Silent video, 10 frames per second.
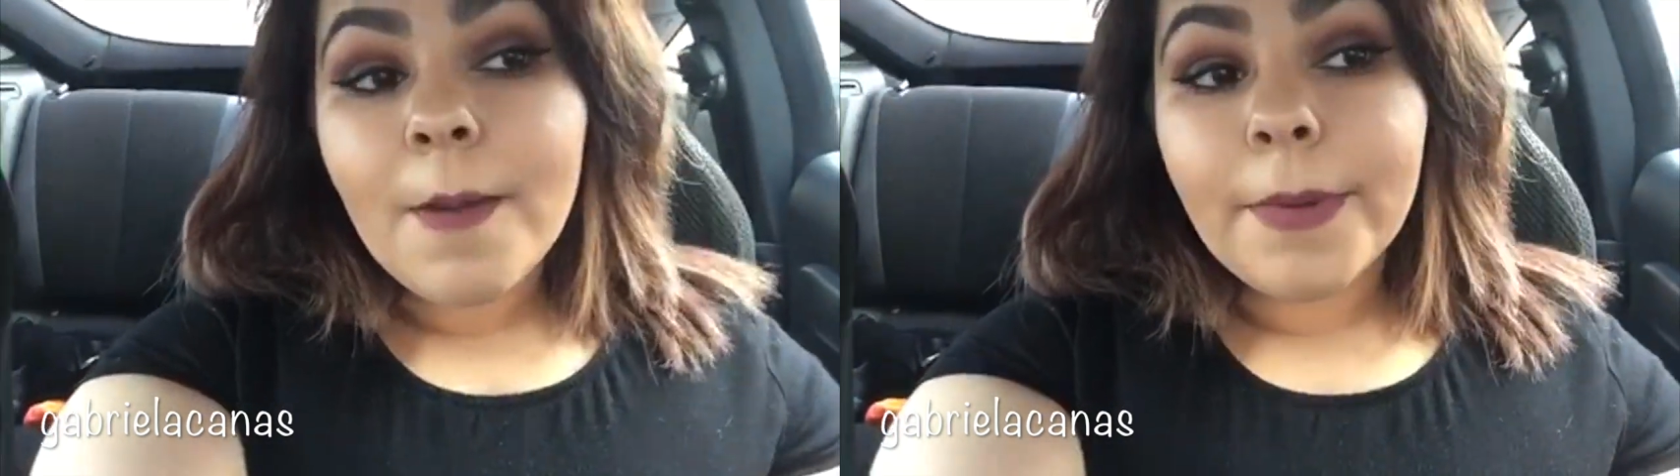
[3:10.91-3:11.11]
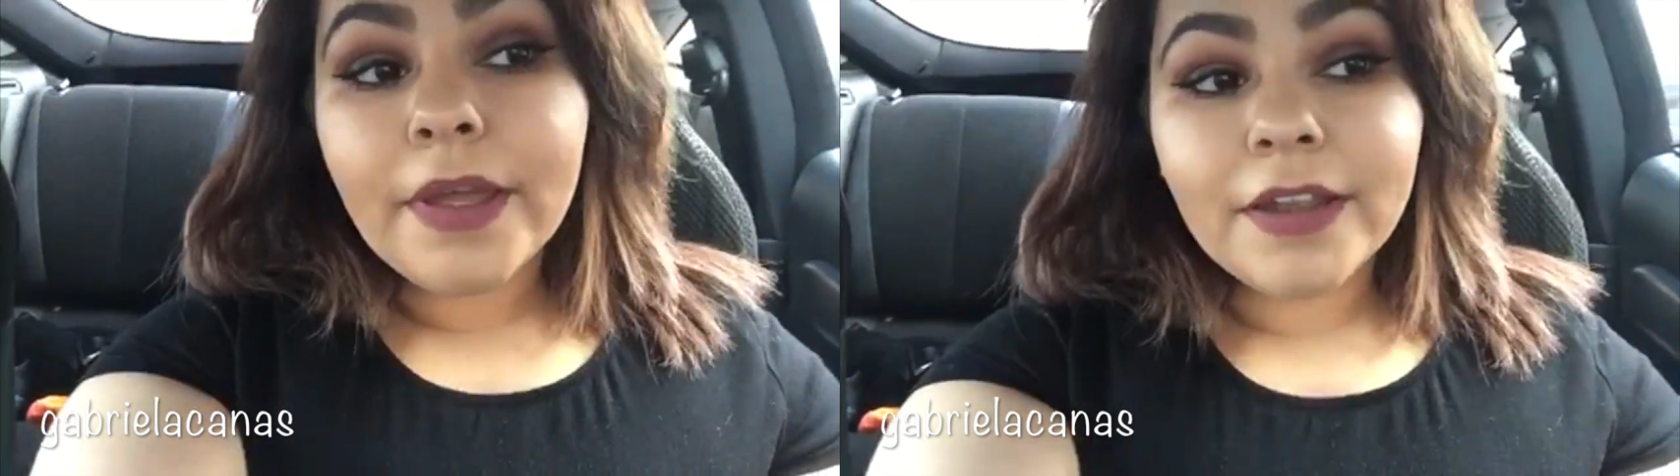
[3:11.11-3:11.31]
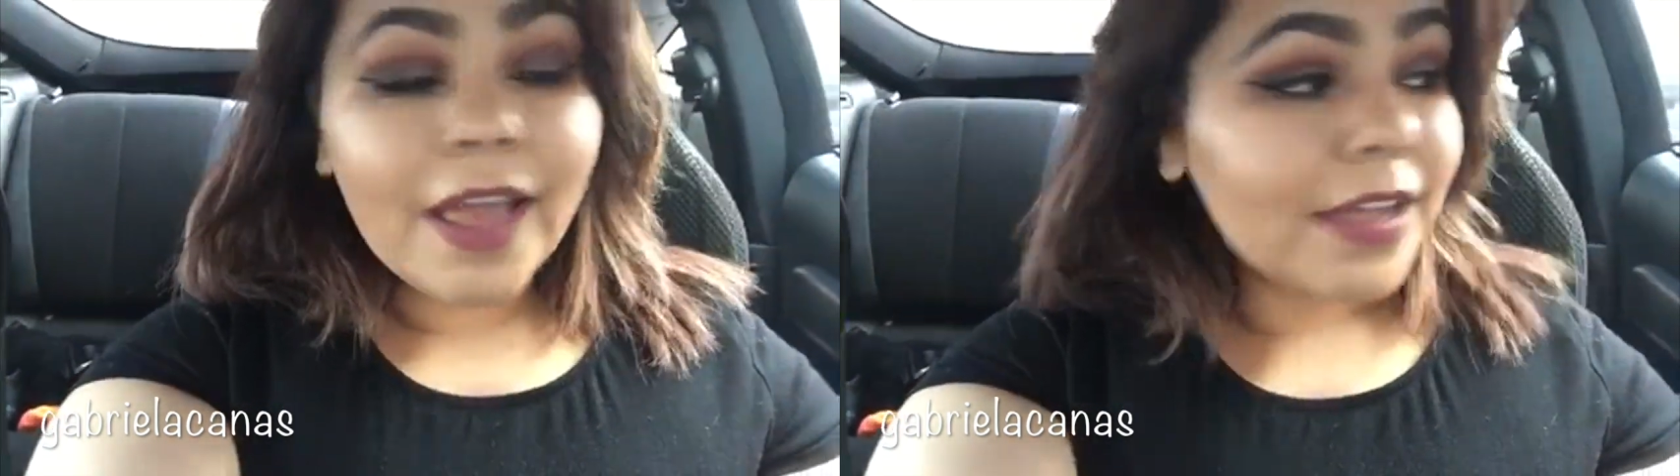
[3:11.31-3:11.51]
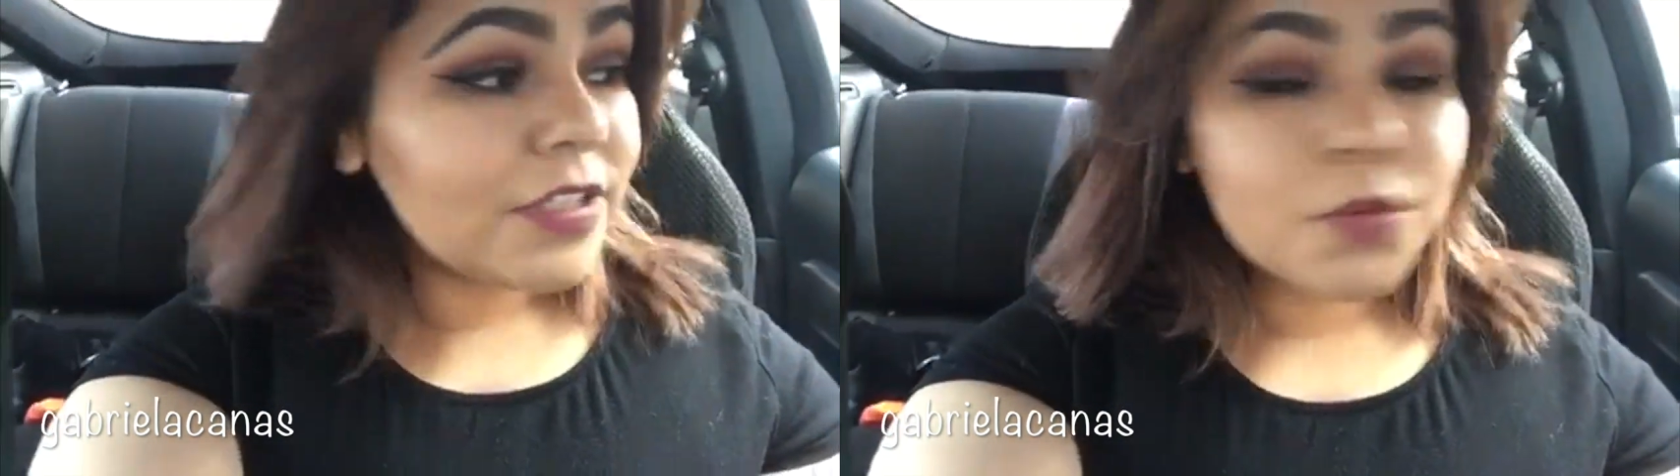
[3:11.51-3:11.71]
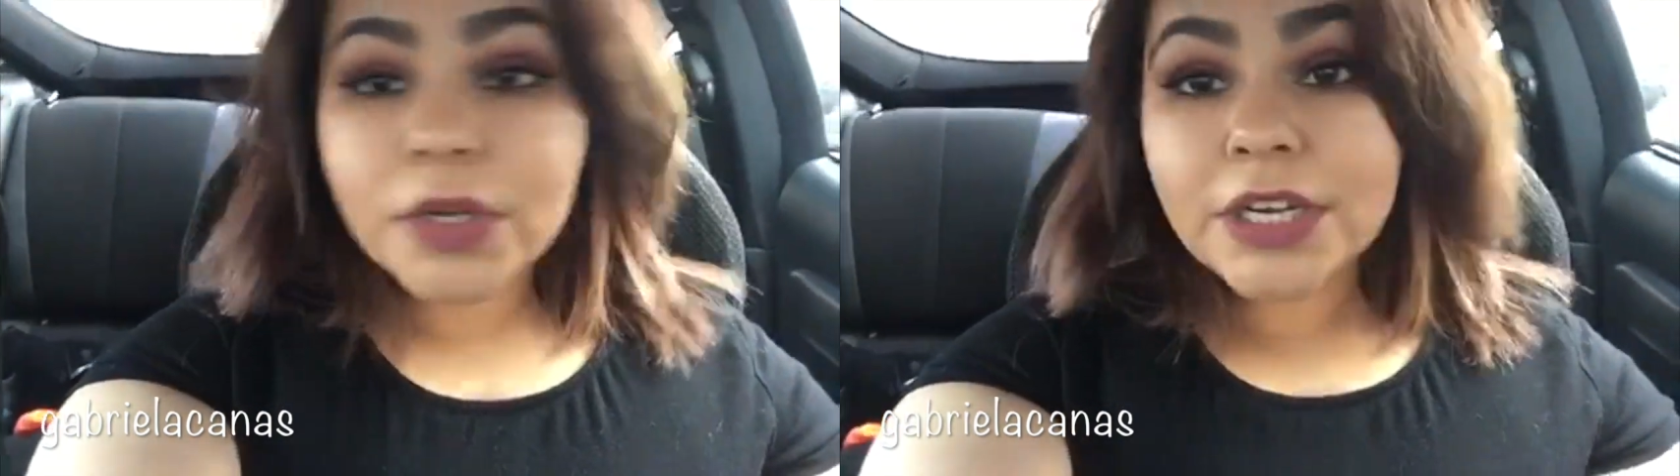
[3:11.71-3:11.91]
But yeah, I
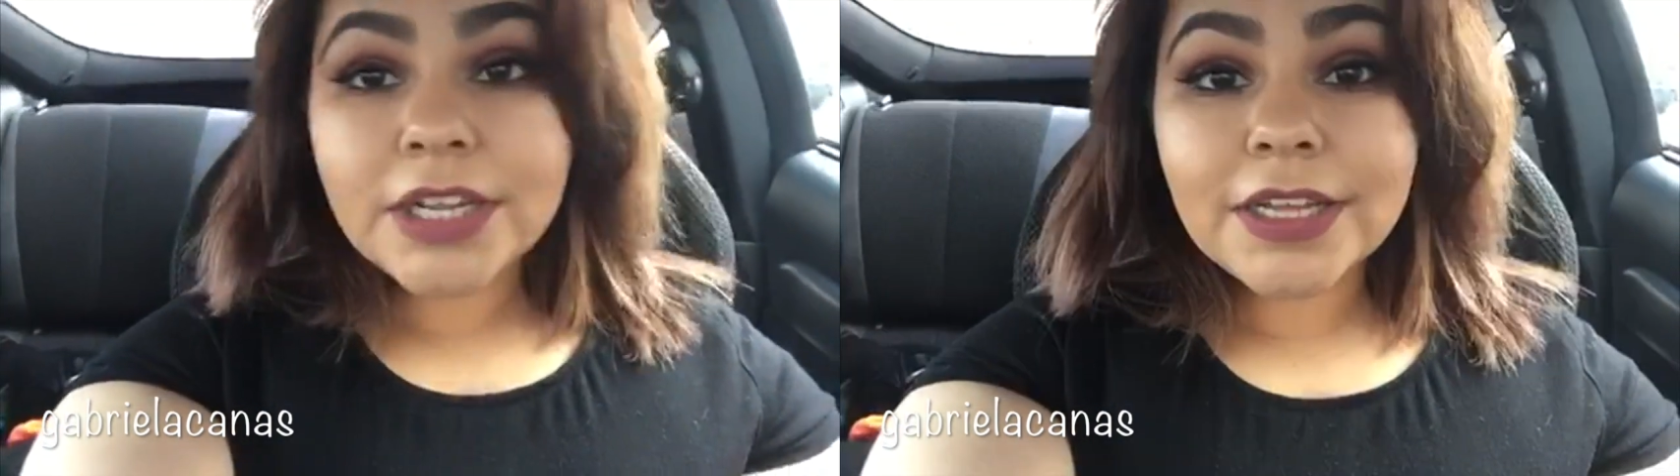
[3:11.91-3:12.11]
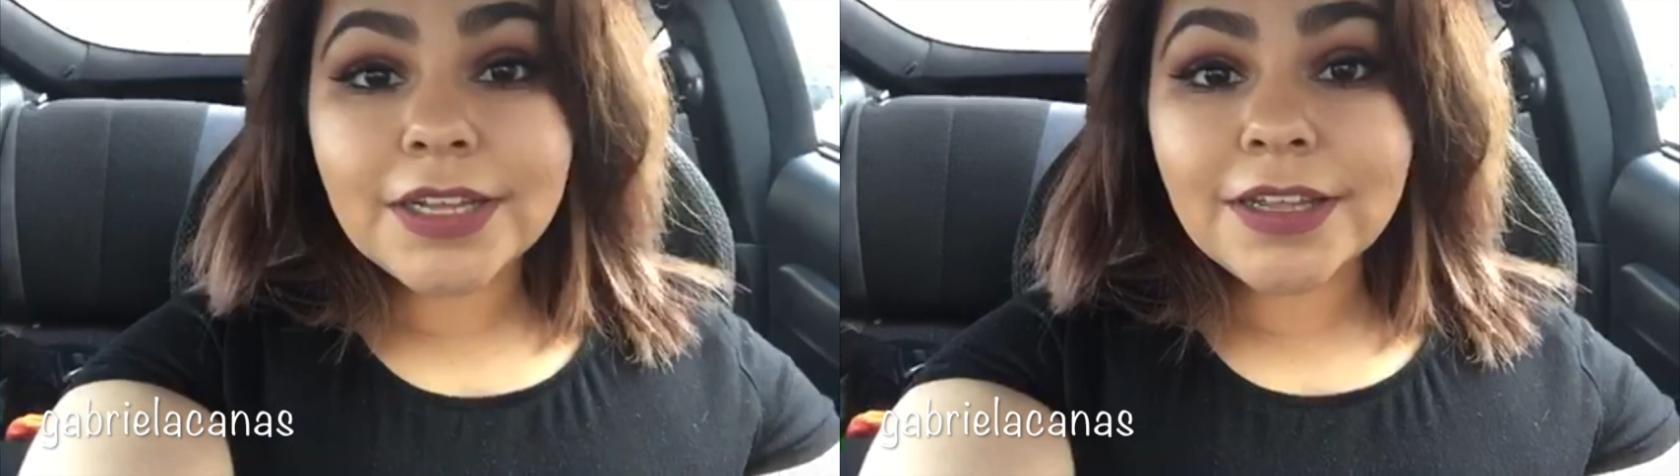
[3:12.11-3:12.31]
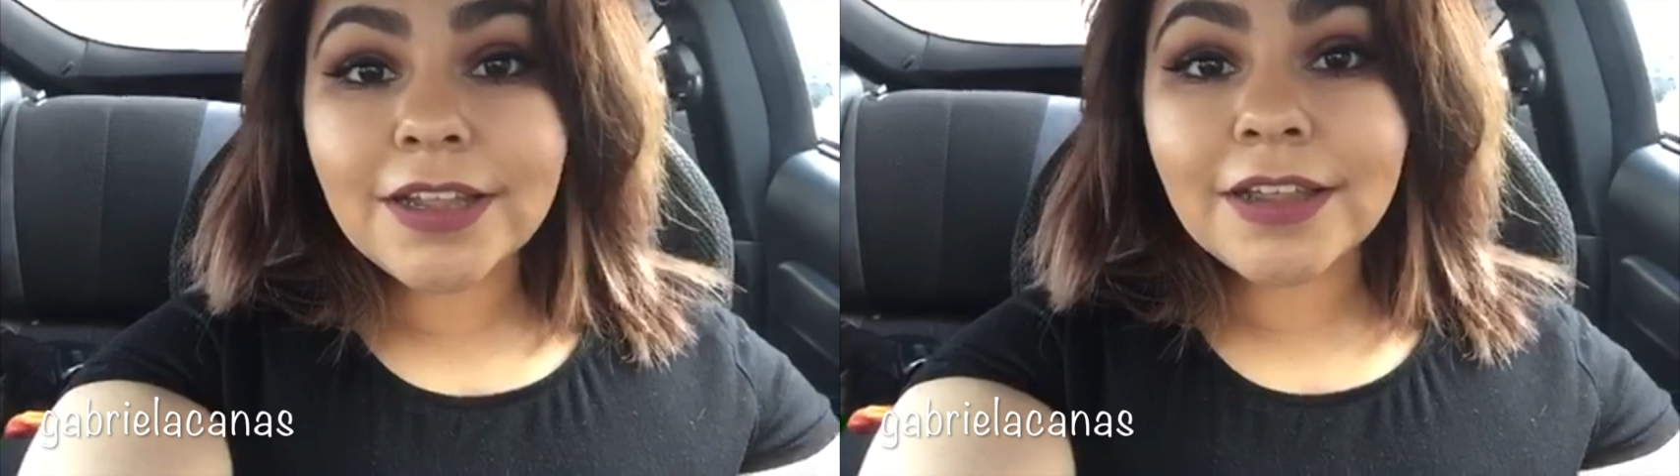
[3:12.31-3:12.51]
just wanted to